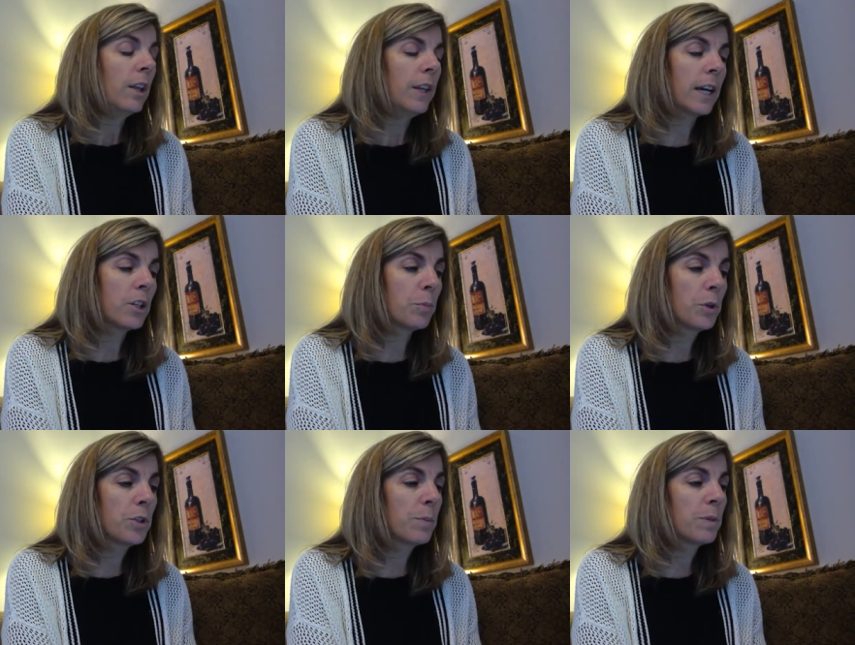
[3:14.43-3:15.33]
The
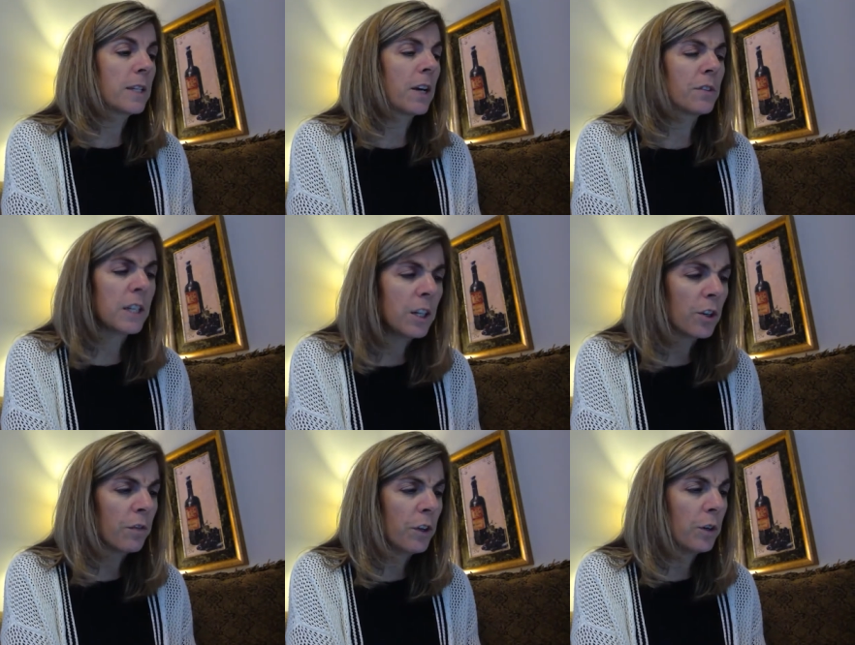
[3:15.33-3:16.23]
experts themselves,
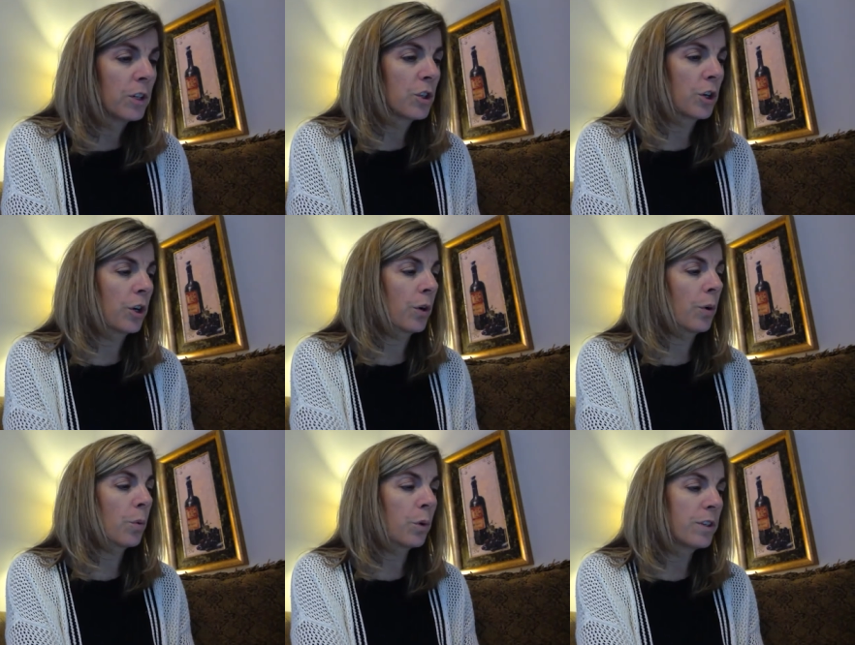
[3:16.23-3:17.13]
interviewed in
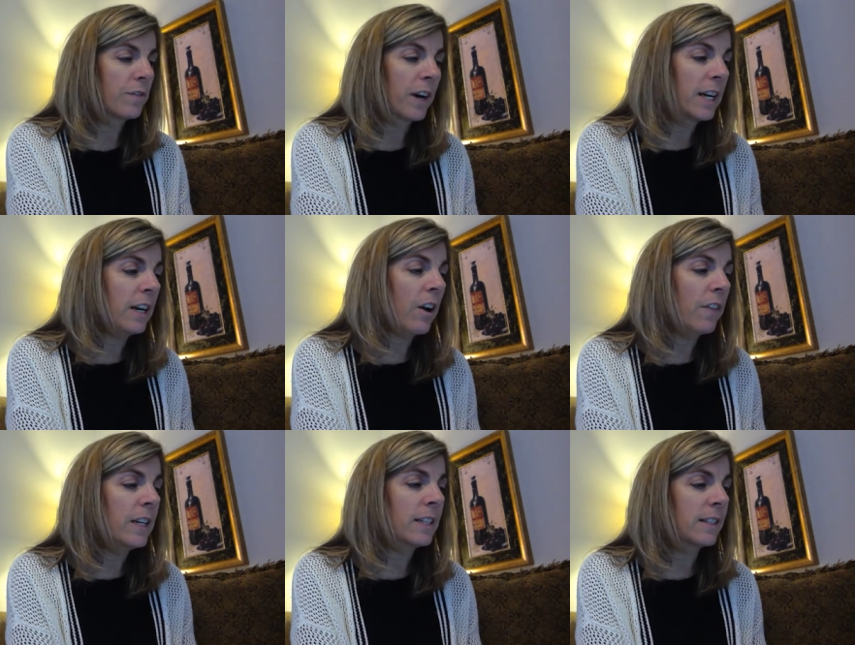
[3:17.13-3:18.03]
turn, were divided on
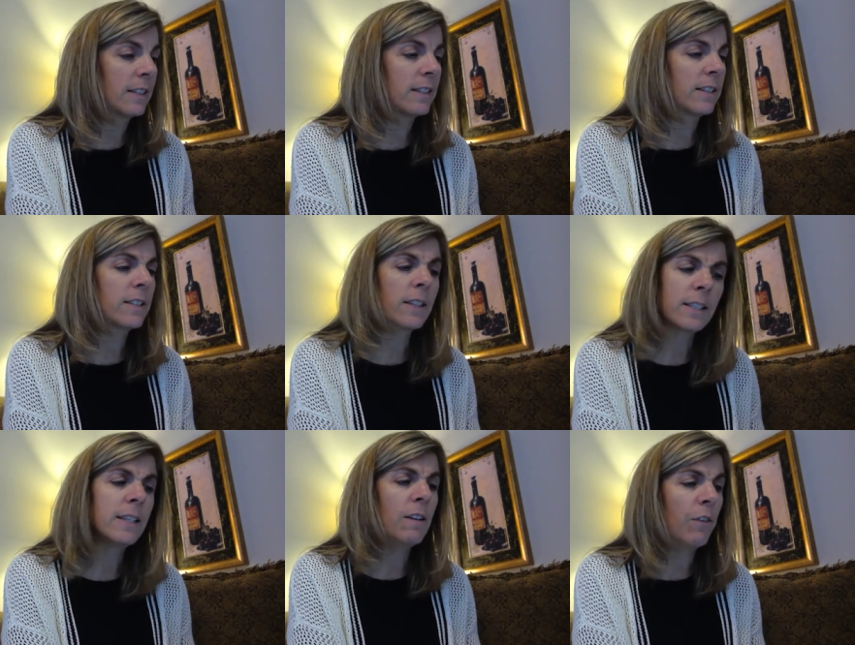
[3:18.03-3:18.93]
the existence of the
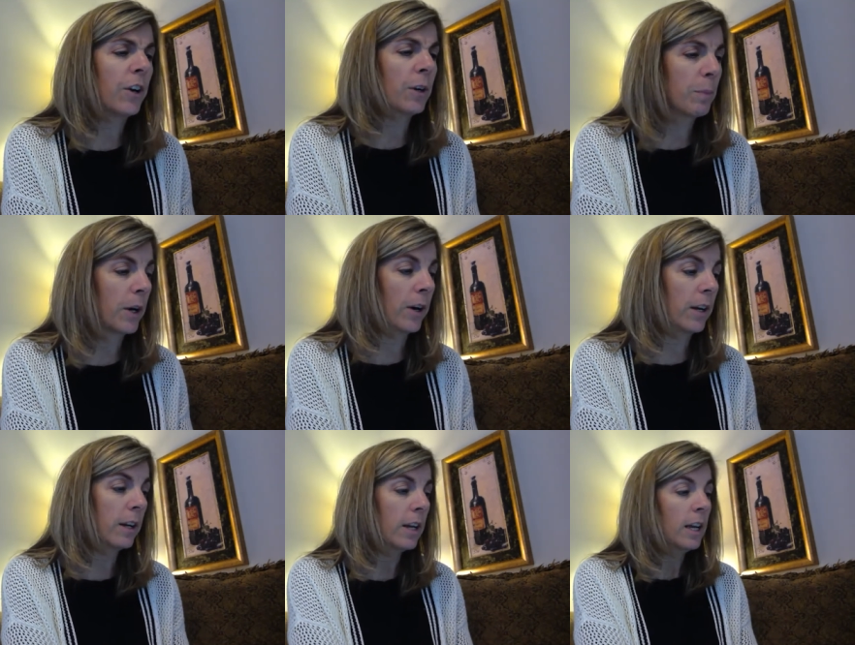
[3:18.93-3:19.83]
seafaring parrot,
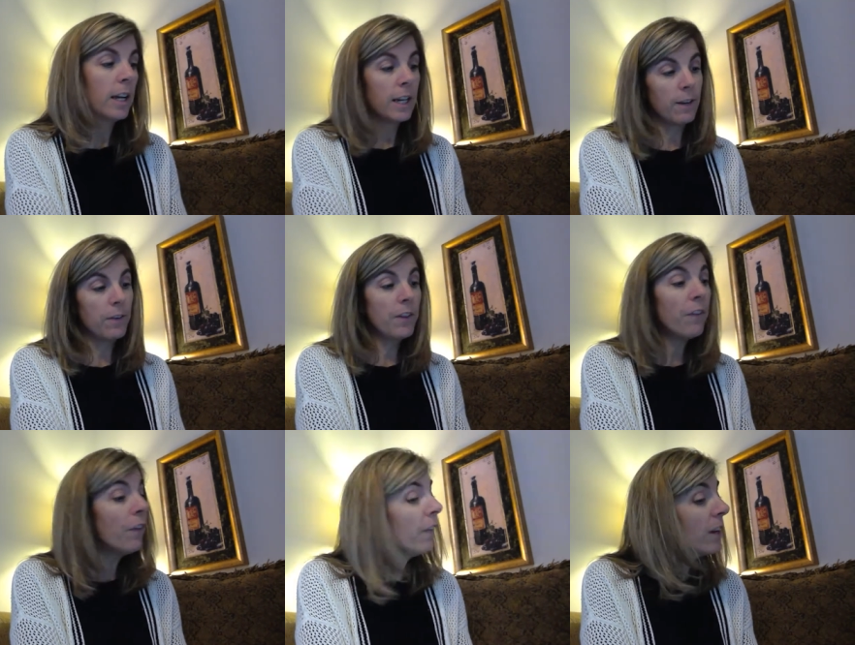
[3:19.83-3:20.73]
given
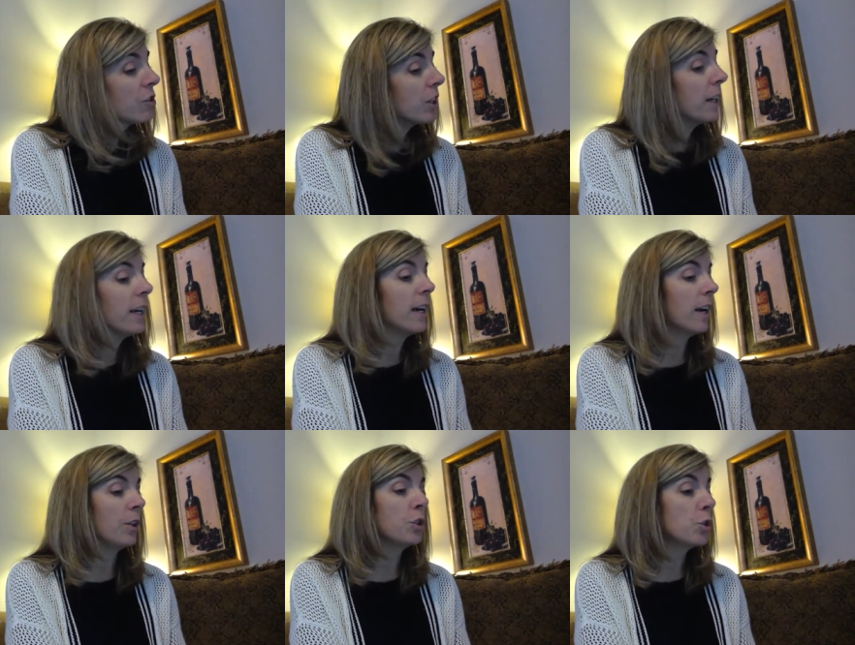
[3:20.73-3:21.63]
that the legend had
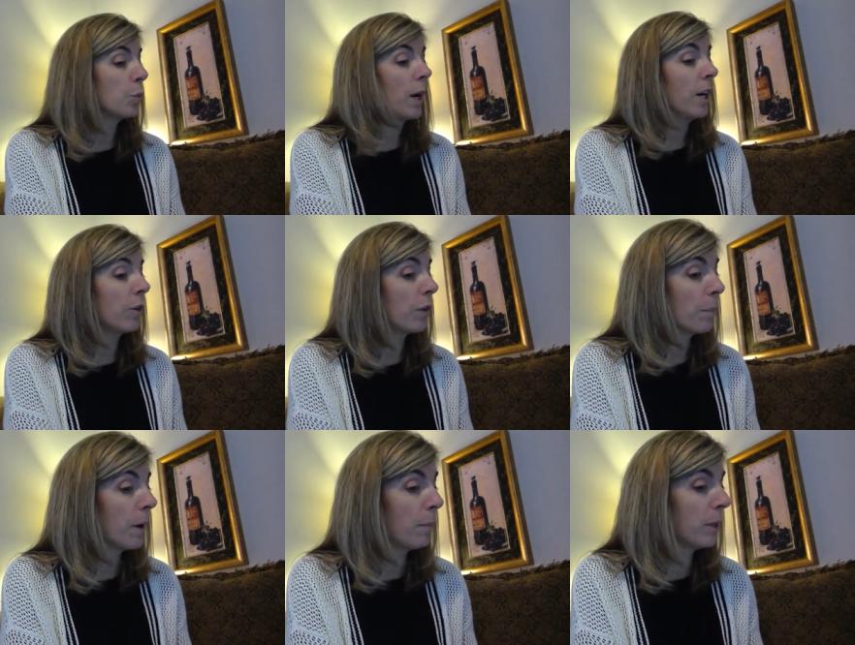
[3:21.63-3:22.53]
held sway over the
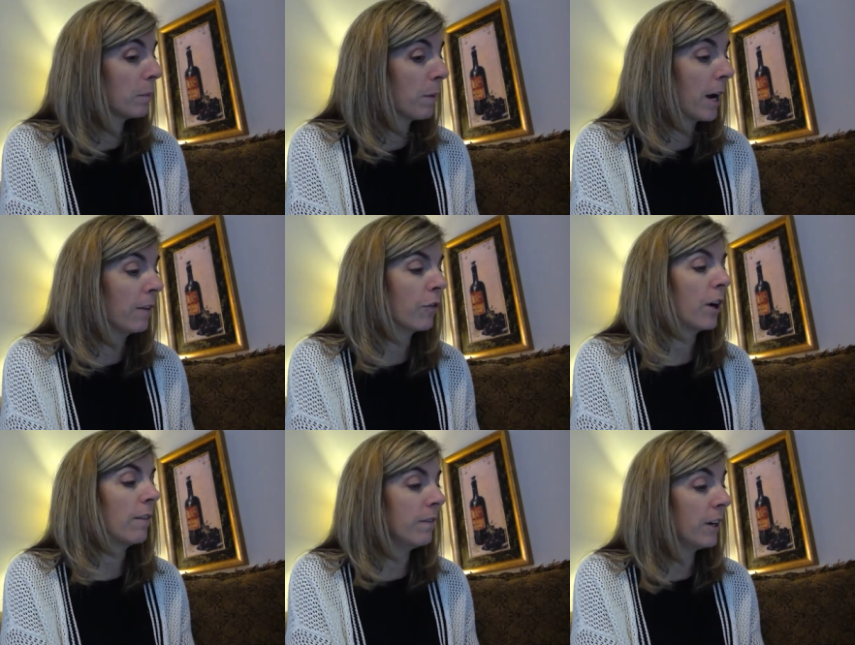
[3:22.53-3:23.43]
public mind for
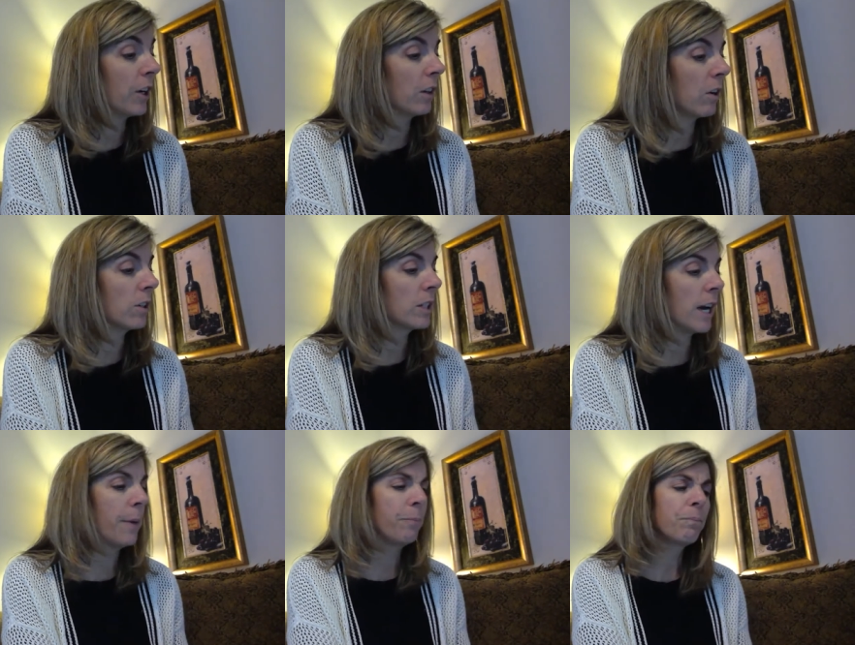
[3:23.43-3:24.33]
a very long
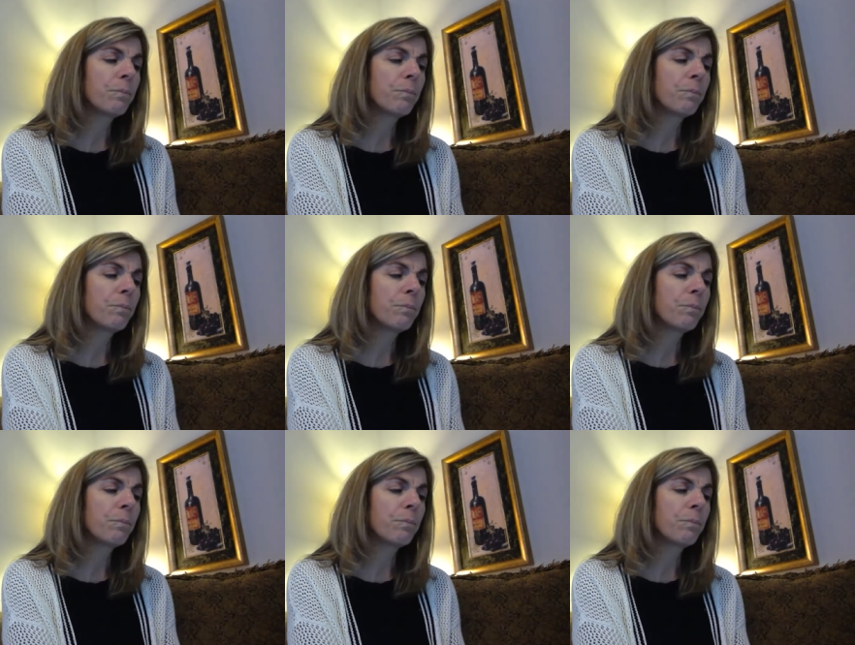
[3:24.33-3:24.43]
time.